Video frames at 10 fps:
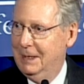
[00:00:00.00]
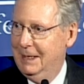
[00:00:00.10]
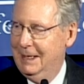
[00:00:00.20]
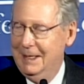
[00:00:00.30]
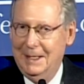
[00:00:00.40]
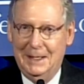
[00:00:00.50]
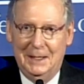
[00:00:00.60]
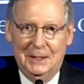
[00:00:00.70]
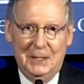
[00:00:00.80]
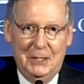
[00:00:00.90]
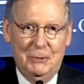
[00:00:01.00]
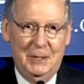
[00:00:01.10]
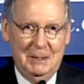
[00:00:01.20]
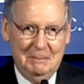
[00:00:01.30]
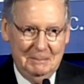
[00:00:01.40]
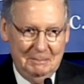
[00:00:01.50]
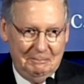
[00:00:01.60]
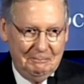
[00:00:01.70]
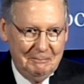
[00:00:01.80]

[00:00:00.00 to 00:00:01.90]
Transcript: whole country.